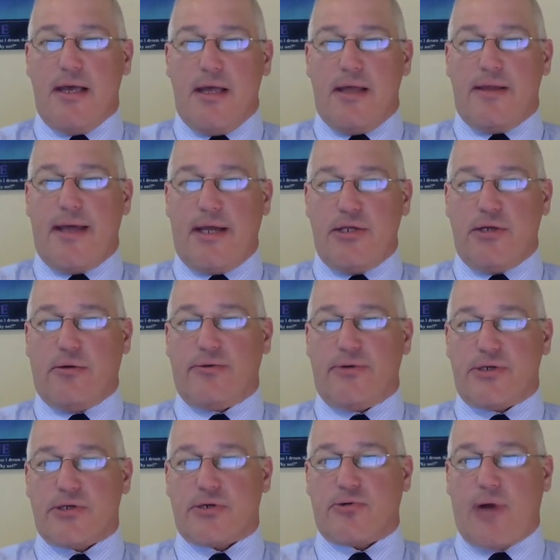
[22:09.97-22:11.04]
Then you'll
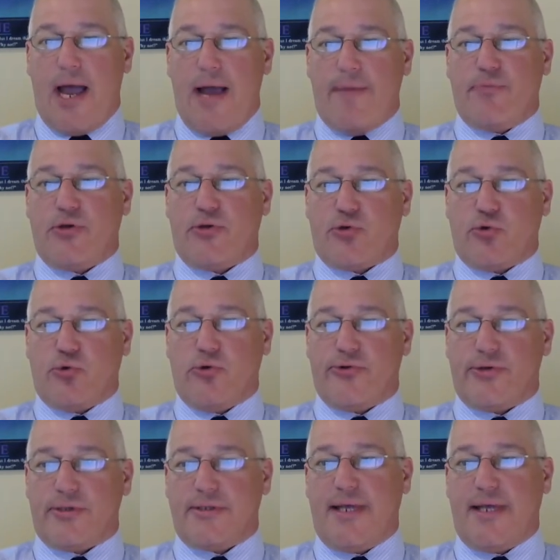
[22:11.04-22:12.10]
describe the tools
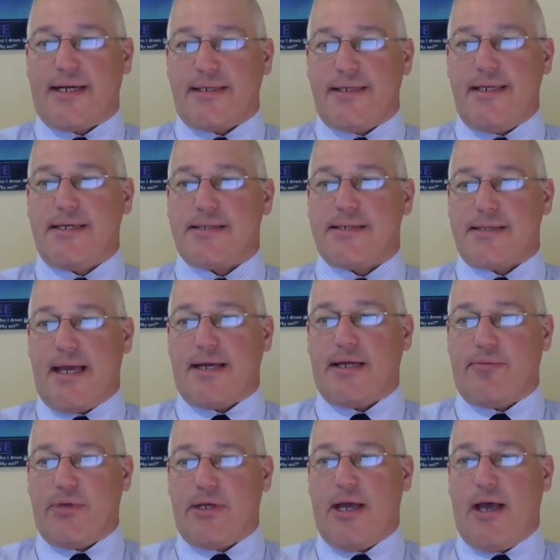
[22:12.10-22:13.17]
and techniques that can
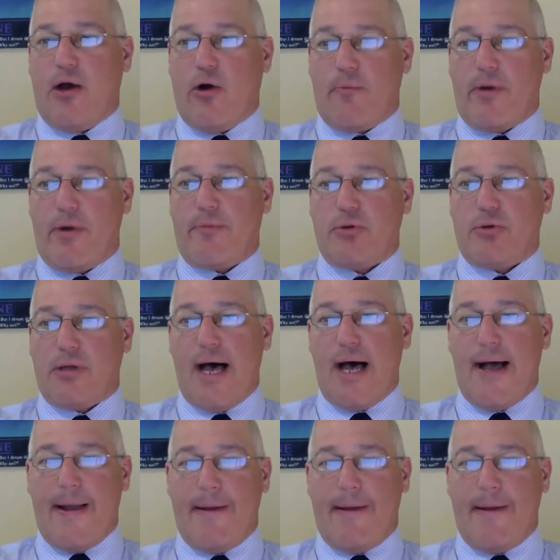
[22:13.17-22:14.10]
be helped apply.